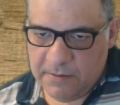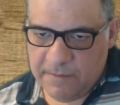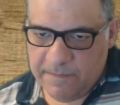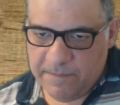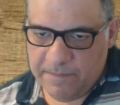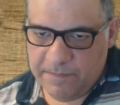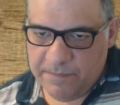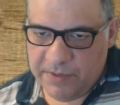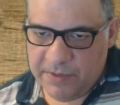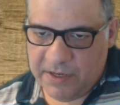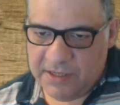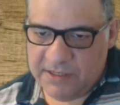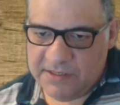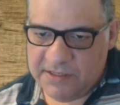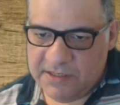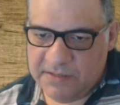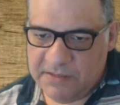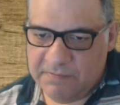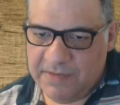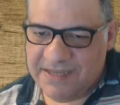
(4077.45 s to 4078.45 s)
But unless
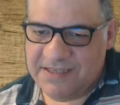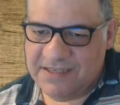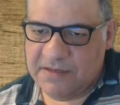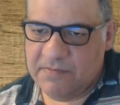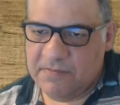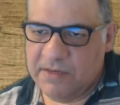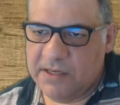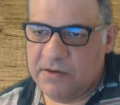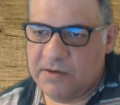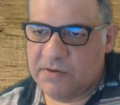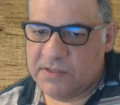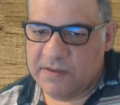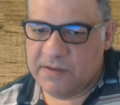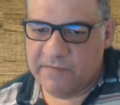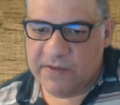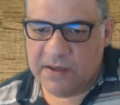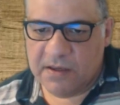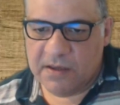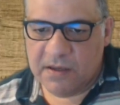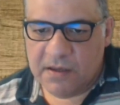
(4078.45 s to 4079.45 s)
he's mating me or
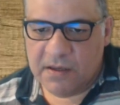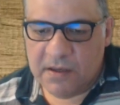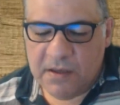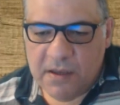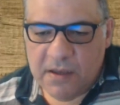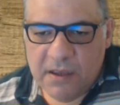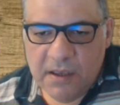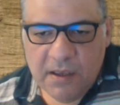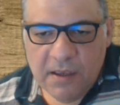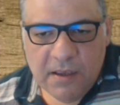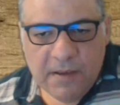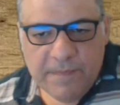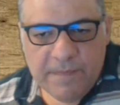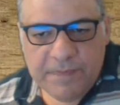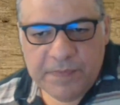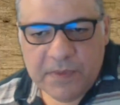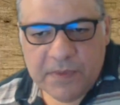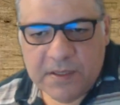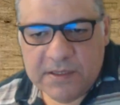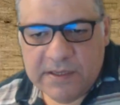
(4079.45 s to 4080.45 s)
something.
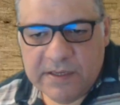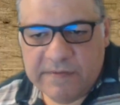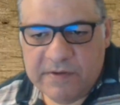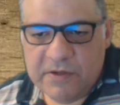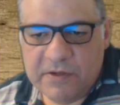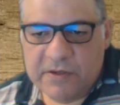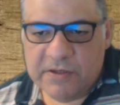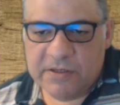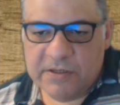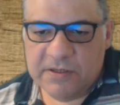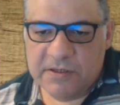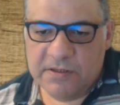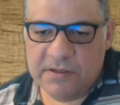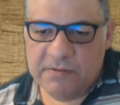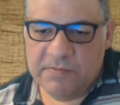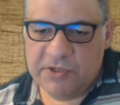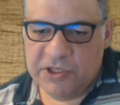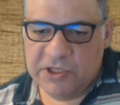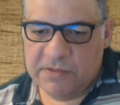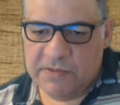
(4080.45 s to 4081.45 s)
Let's have a look.
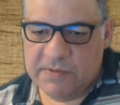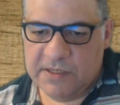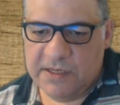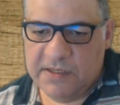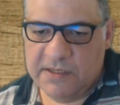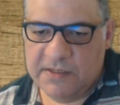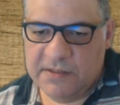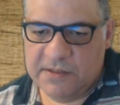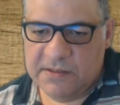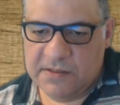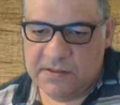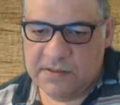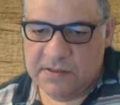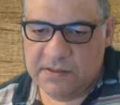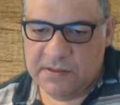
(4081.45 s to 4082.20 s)
Bishop takes.